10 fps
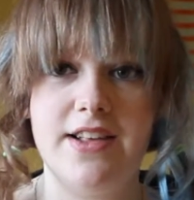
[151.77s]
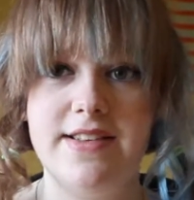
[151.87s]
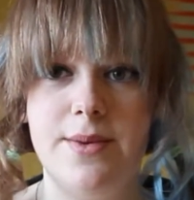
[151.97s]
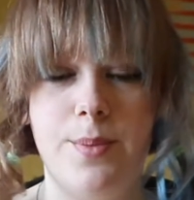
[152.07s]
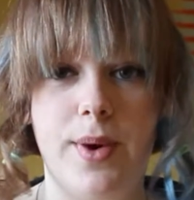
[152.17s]

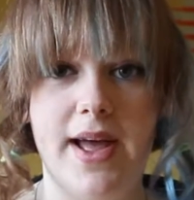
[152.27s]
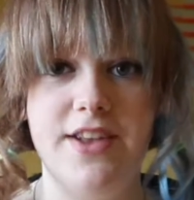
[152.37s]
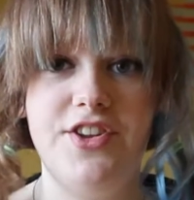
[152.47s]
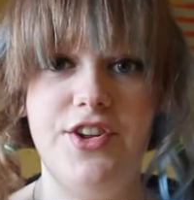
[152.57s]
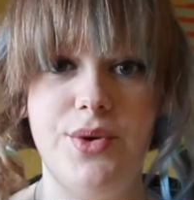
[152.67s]

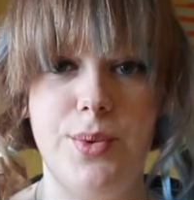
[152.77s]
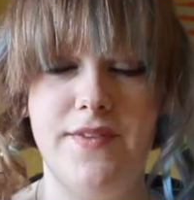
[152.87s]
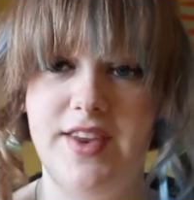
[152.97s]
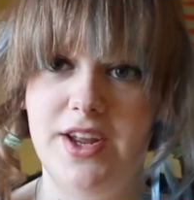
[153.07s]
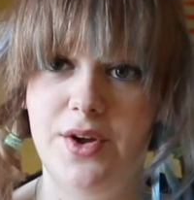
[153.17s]
somewhere to
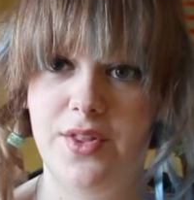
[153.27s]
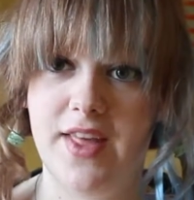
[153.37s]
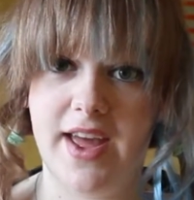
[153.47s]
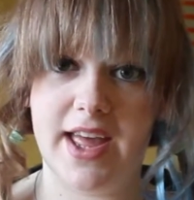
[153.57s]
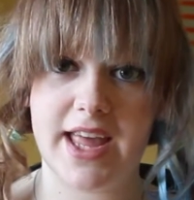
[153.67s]
a video
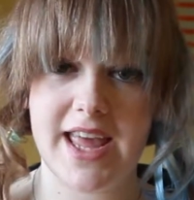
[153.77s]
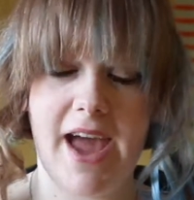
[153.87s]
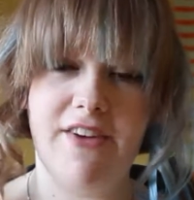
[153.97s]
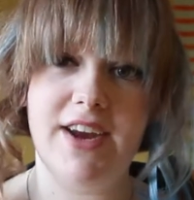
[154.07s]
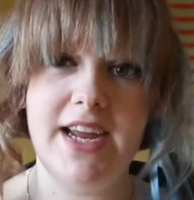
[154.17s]
that
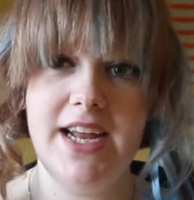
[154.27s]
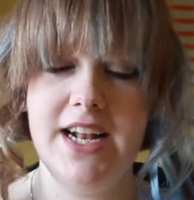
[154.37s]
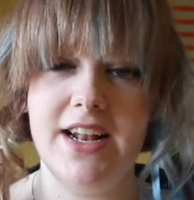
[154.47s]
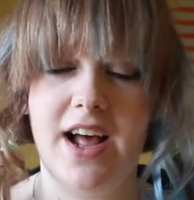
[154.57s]
Carrie